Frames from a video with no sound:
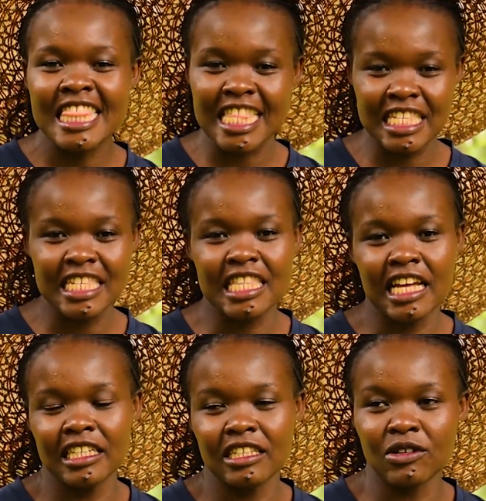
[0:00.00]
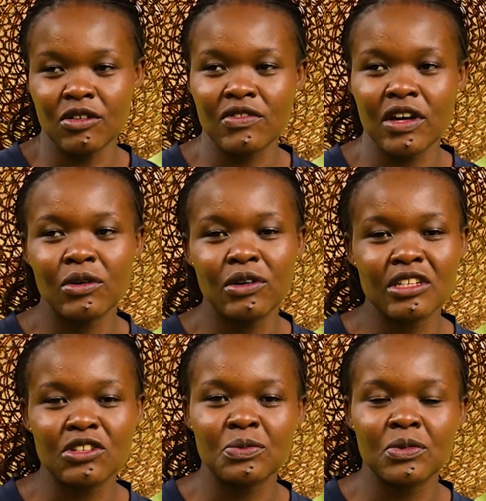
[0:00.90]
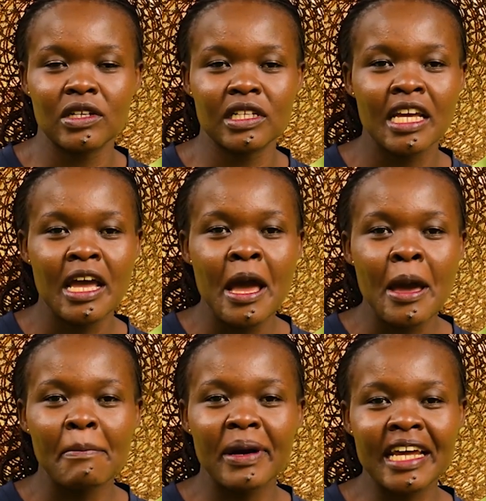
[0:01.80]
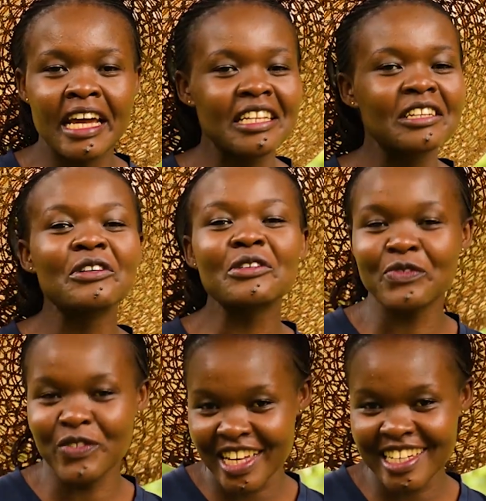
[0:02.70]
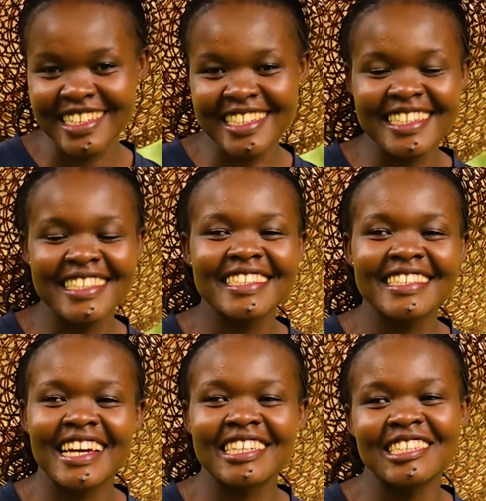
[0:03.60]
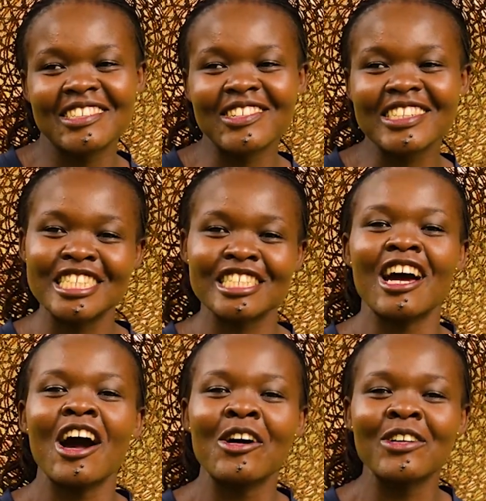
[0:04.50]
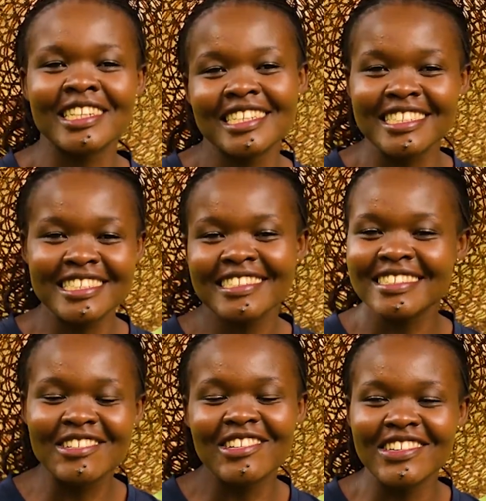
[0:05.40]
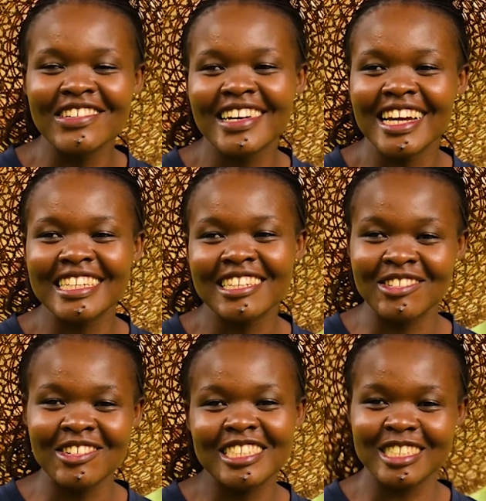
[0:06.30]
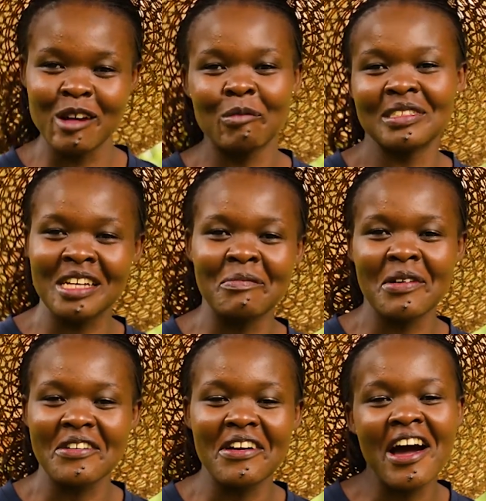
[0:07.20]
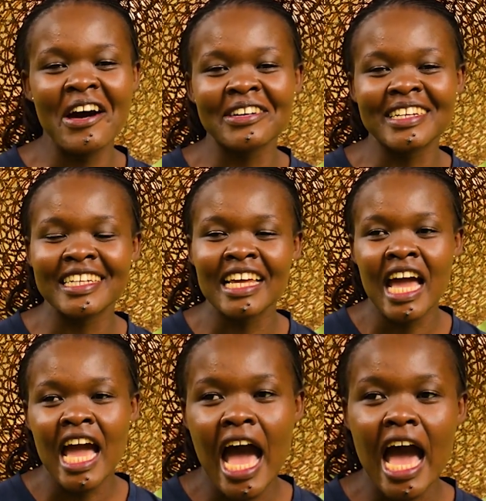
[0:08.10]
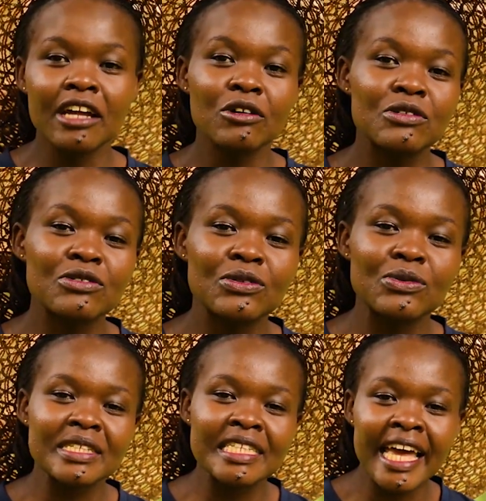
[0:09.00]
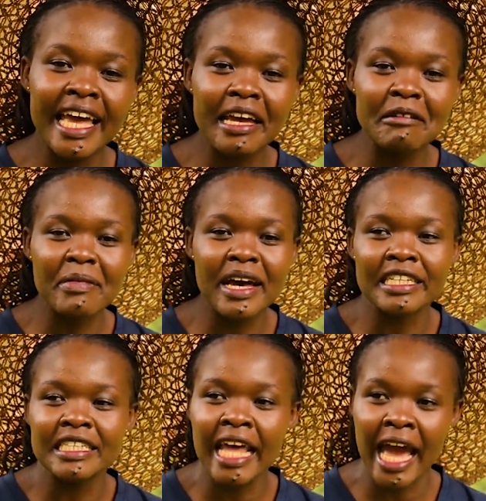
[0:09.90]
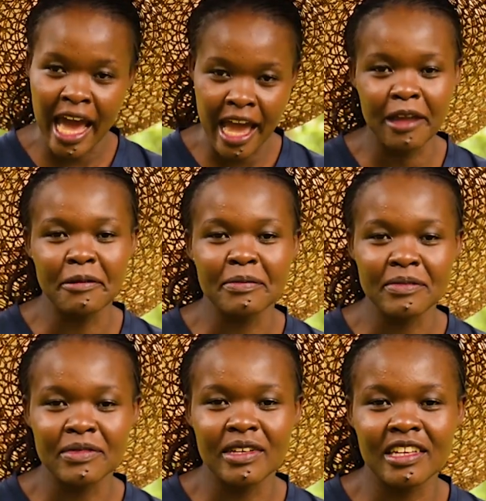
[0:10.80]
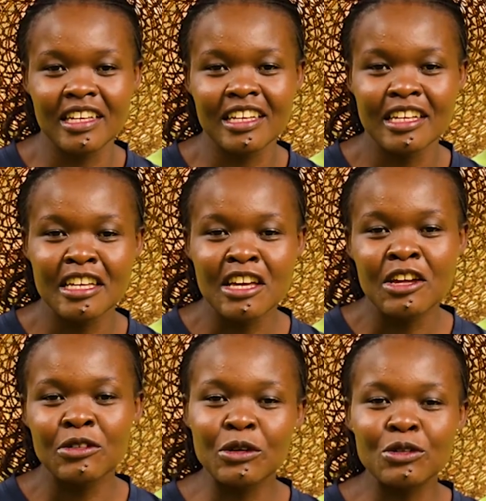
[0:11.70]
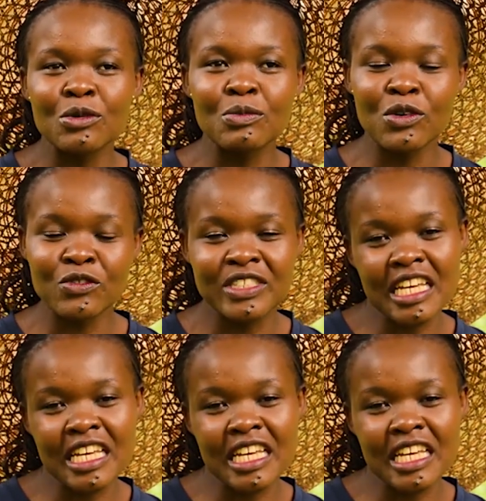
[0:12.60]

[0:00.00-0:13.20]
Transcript: this is the leading of the Holy Spirit. But I did not faint. I did not shout. No, I did not jump around. I had also to take my time, not to move